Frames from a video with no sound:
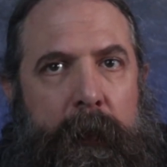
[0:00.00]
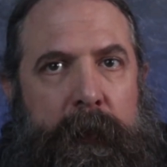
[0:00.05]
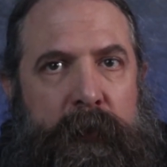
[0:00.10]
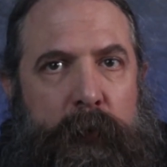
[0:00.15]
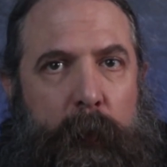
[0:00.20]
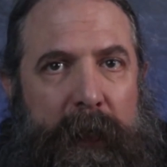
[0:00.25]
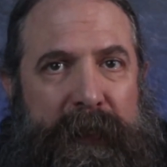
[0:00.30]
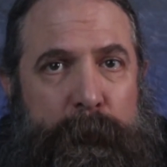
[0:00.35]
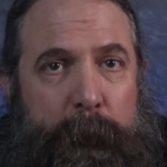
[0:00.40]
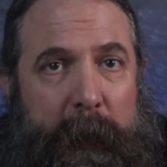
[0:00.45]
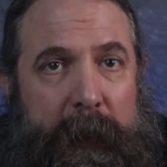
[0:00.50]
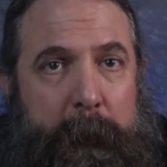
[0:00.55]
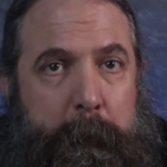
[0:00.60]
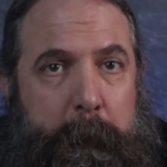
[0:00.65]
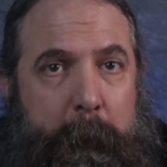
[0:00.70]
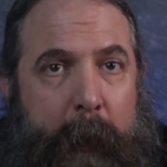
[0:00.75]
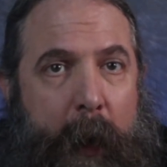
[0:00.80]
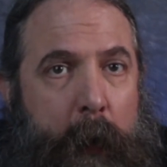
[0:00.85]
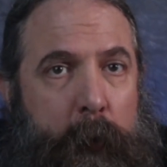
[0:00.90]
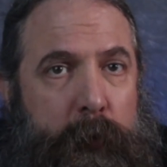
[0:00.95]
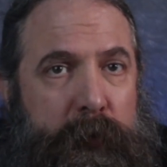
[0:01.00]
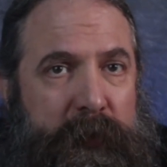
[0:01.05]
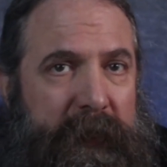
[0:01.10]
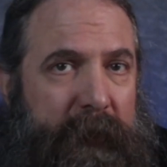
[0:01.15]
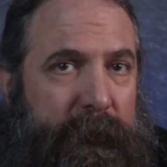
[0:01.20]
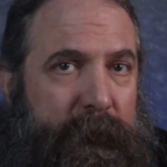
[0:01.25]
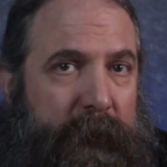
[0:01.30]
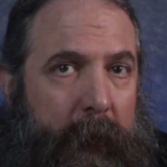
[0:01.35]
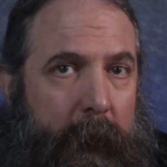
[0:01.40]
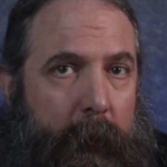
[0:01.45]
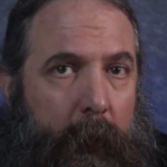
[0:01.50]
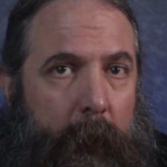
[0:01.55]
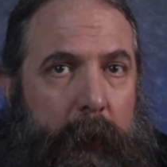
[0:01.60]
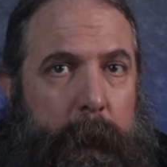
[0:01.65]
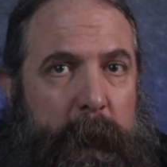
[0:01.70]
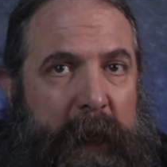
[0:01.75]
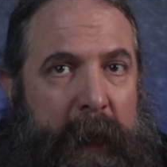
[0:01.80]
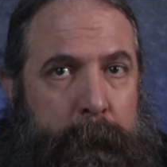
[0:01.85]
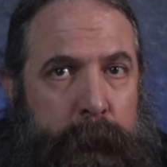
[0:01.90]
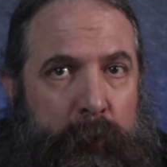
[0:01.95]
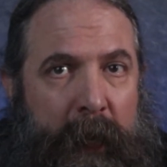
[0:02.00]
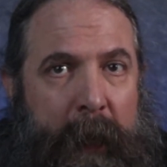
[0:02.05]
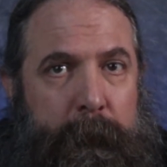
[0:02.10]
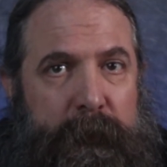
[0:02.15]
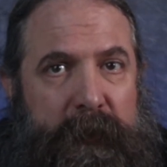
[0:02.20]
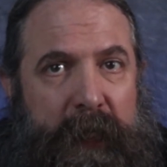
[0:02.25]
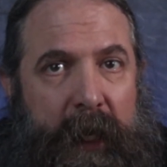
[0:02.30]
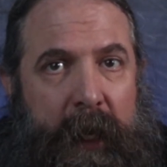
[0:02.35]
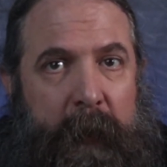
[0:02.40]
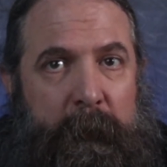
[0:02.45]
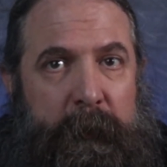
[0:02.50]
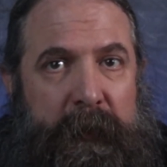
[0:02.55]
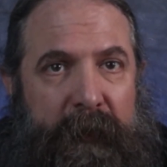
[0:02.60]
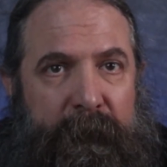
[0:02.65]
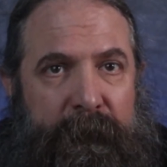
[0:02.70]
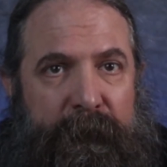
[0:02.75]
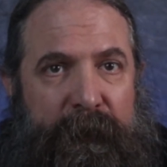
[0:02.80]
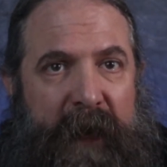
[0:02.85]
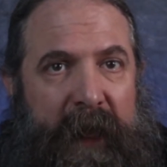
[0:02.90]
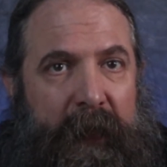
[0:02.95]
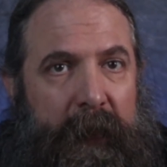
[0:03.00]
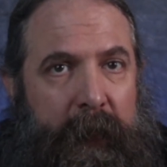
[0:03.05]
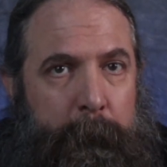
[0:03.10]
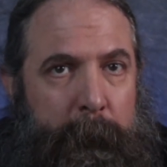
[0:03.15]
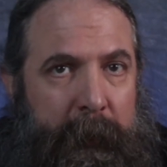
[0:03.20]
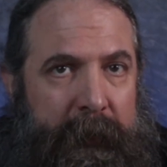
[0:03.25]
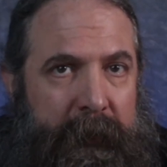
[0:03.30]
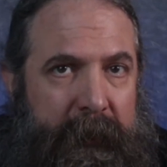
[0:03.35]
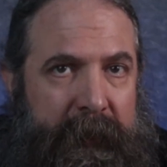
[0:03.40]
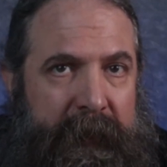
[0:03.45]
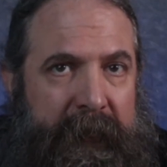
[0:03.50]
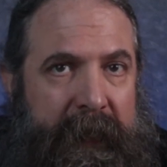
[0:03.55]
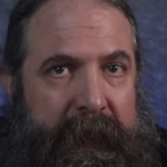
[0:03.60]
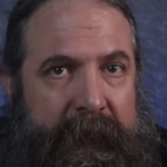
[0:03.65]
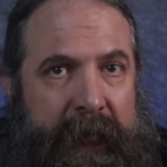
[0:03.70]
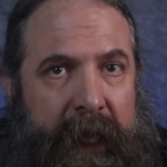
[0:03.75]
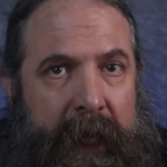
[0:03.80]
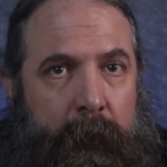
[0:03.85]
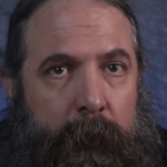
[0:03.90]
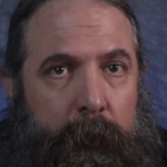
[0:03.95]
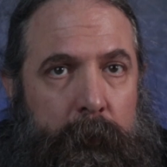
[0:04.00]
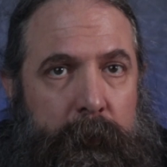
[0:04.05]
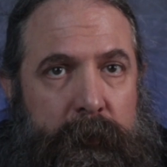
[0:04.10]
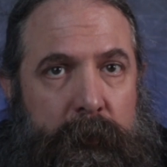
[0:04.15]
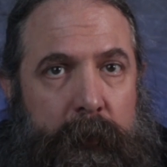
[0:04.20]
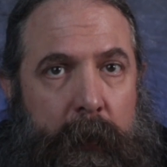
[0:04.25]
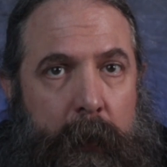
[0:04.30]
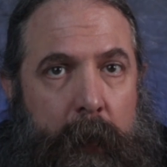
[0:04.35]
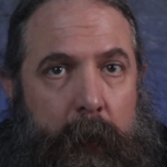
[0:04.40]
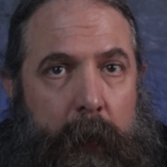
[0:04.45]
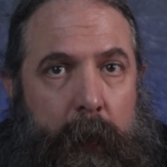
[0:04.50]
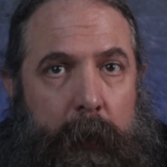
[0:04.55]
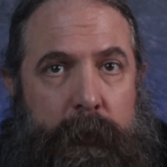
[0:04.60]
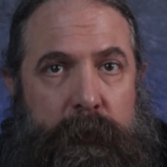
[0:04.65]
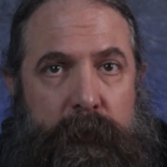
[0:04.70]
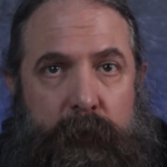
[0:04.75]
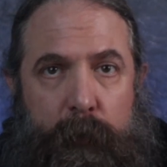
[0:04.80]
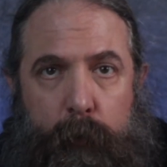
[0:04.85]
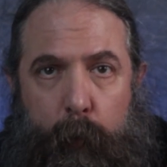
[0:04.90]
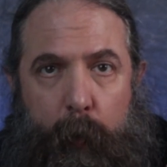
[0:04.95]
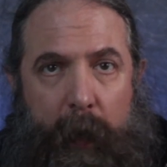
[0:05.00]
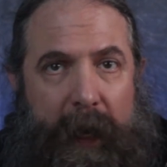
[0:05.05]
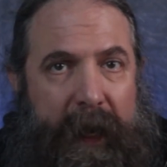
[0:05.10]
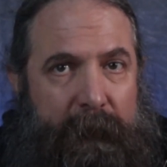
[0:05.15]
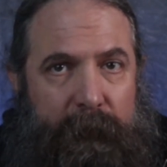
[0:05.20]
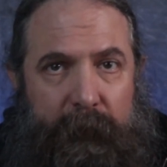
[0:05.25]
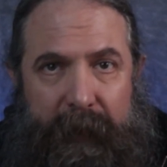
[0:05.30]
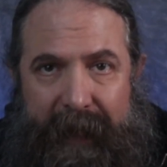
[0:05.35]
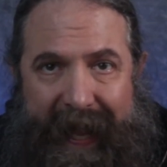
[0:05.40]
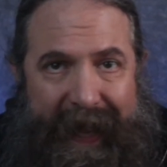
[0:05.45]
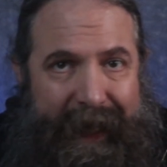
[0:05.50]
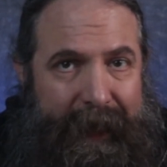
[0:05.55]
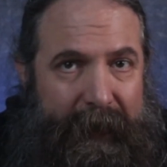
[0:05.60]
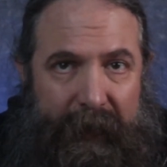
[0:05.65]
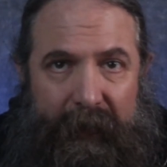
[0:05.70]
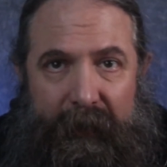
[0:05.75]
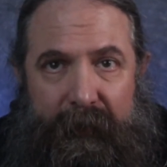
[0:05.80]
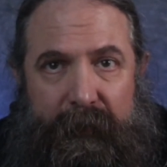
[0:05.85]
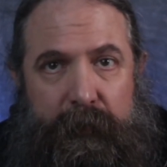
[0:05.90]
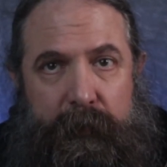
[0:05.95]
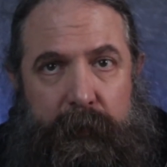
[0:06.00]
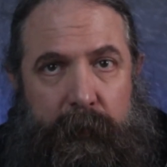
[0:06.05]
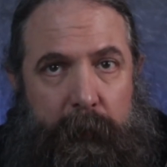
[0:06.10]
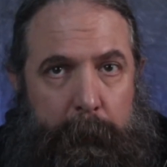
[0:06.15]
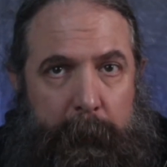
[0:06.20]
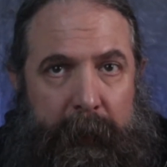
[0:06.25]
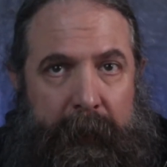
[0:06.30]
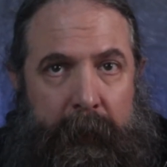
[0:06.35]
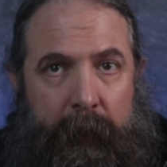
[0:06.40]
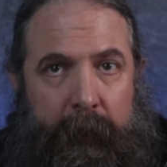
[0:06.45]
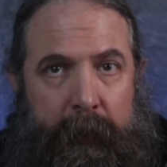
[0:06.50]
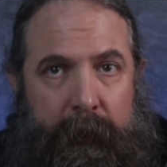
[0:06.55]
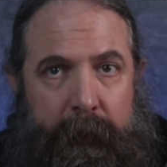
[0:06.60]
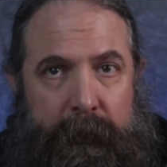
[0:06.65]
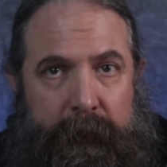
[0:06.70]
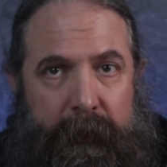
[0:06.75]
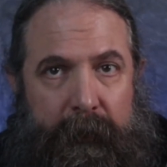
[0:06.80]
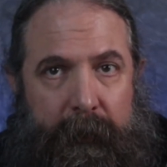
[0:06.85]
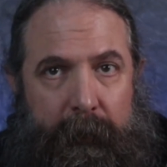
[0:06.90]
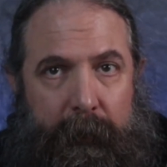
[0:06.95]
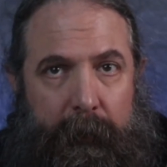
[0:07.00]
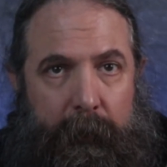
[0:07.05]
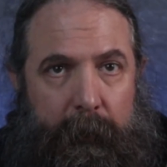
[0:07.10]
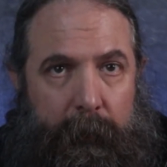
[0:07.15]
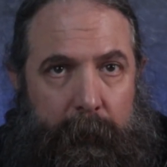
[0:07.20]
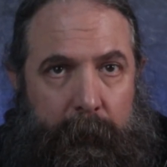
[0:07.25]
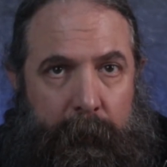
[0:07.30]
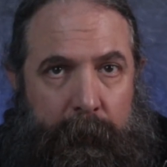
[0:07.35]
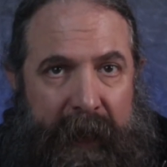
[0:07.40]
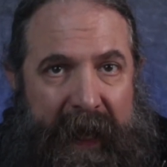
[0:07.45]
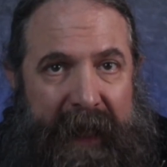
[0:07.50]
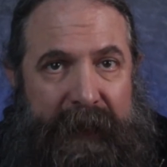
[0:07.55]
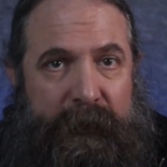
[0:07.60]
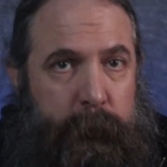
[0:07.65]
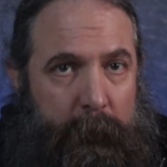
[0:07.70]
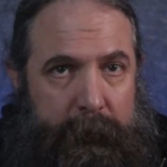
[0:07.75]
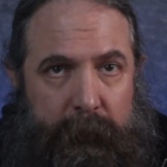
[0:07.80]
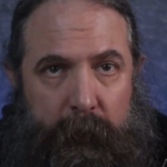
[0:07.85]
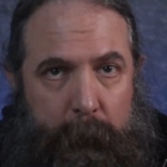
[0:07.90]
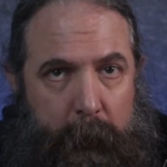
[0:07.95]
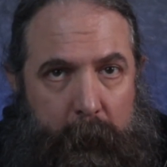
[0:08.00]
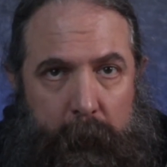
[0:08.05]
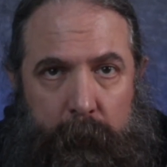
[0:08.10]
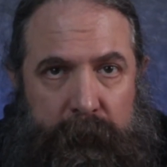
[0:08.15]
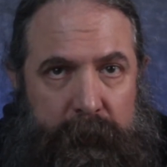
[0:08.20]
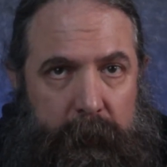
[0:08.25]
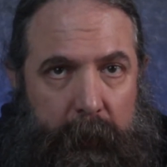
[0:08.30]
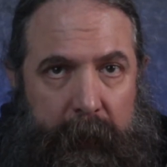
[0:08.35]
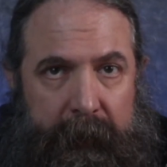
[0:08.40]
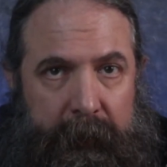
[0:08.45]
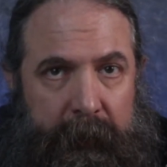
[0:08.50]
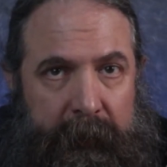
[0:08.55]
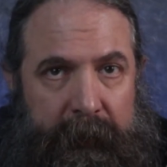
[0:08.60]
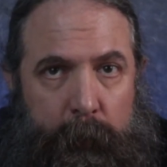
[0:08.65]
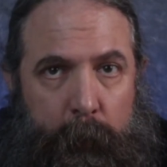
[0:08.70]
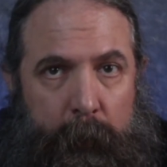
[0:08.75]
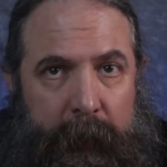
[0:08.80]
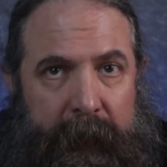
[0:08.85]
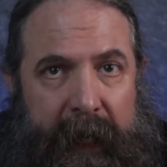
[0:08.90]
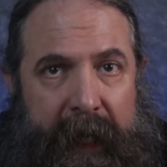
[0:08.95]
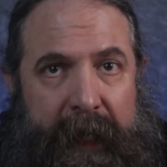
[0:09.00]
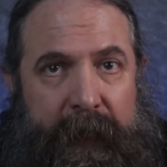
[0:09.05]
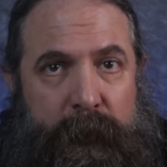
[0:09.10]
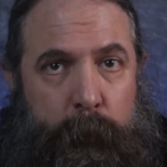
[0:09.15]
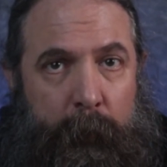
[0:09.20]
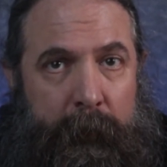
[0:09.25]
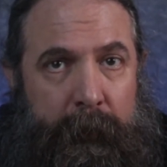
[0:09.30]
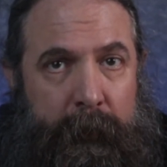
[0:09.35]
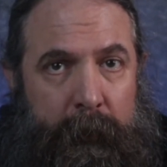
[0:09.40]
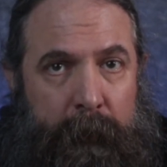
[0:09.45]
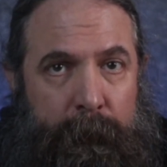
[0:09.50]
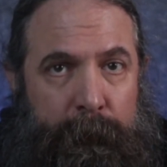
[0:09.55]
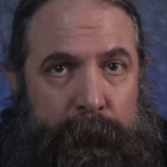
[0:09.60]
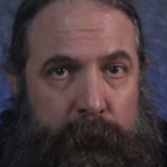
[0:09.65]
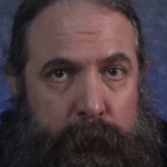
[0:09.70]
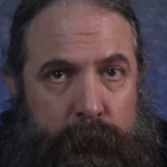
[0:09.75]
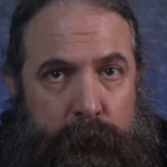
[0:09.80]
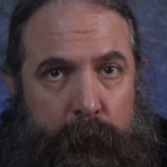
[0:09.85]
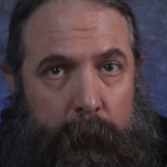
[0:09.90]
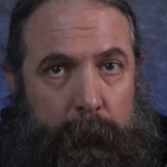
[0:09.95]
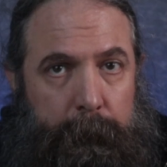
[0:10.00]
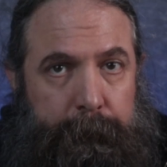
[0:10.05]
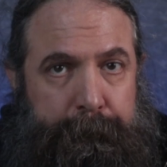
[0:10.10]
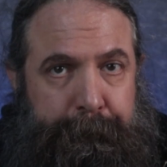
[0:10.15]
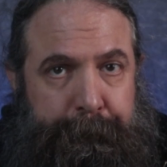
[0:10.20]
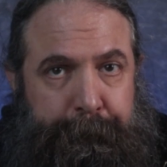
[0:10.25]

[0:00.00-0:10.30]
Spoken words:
So I spend most, if not all, of my prep time developing the details to whatever that is, because that's what they're most likely to engage with in the future.